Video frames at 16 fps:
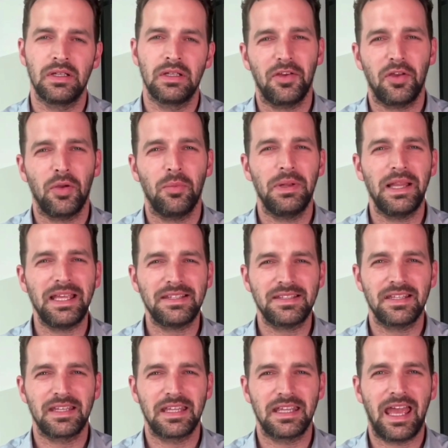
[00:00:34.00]
the
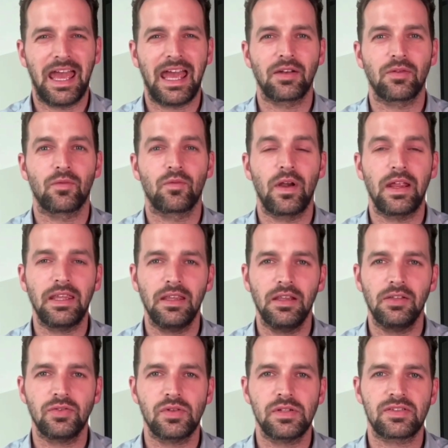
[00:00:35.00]
complexity and
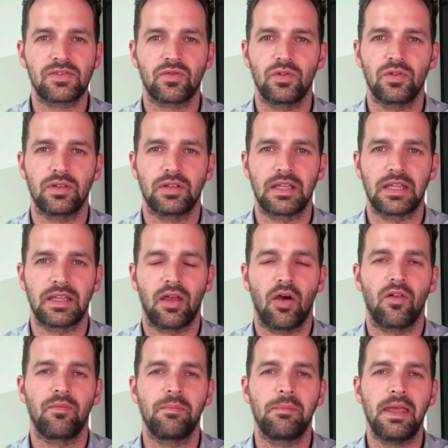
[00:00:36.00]
regulatory scrutiny
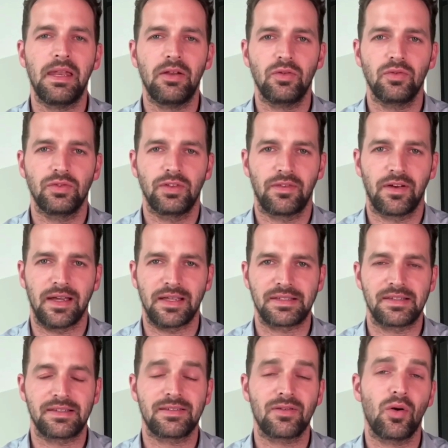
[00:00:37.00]
of medical
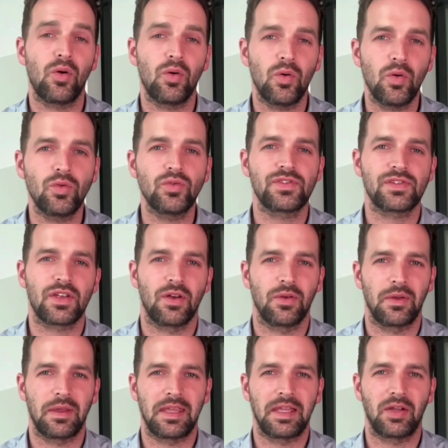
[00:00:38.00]
devices
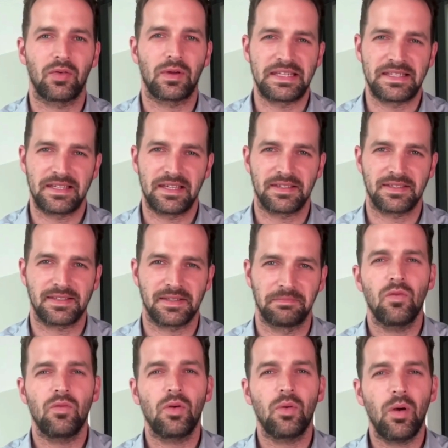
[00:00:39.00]
also increases.
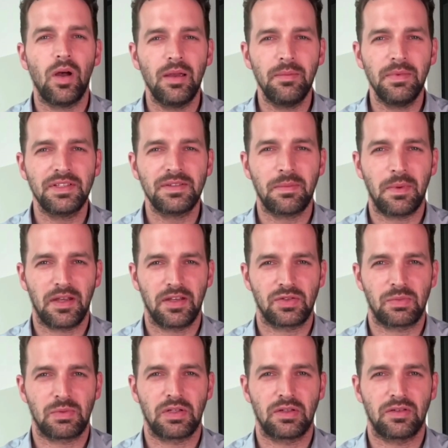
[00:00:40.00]
Requirements
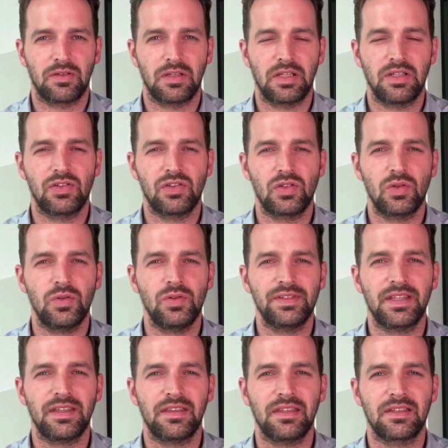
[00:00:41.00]
management ensures
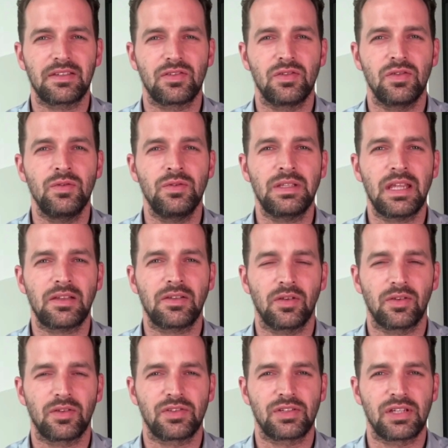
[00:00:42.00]
that these new
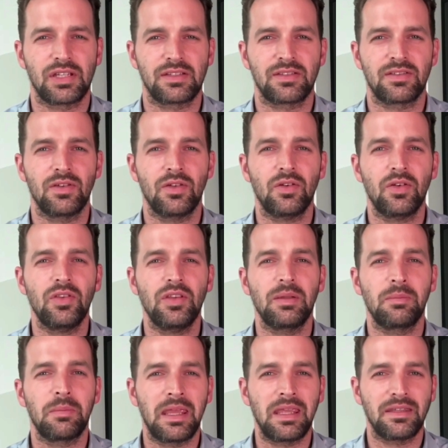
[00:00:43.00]
technologies not only
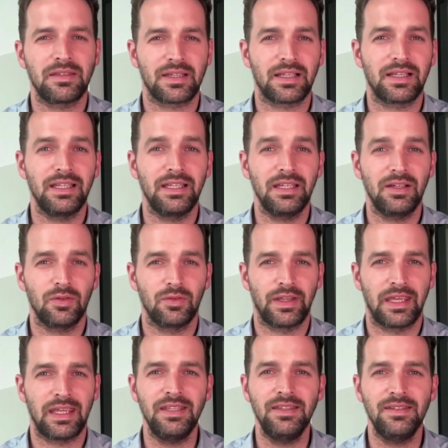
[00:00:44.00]
meet clinical
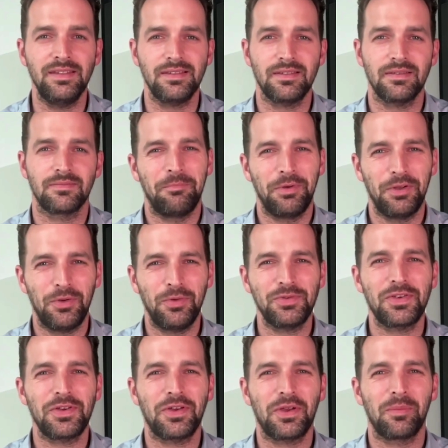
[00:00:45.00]
needs, but
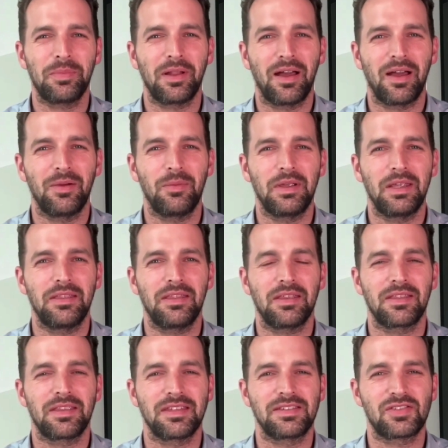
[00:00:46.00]
also comply
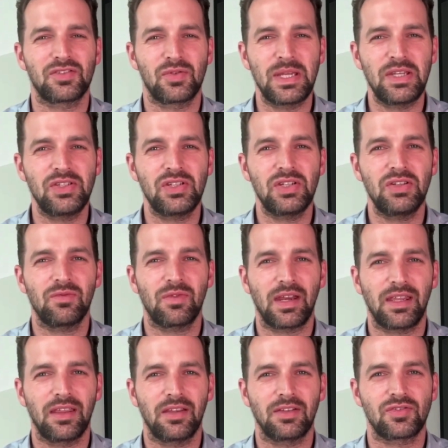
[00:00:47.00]
with the stringent
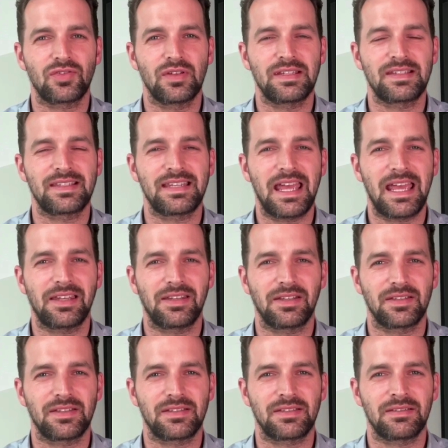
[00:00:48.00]
regulatory
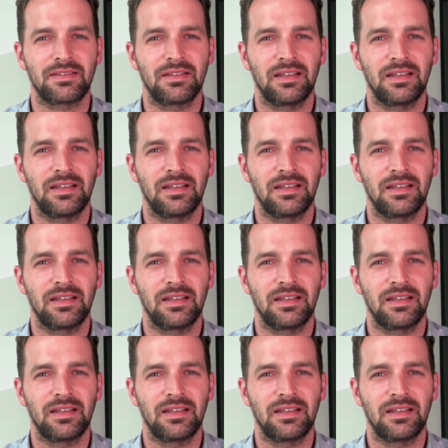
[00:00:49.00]
standards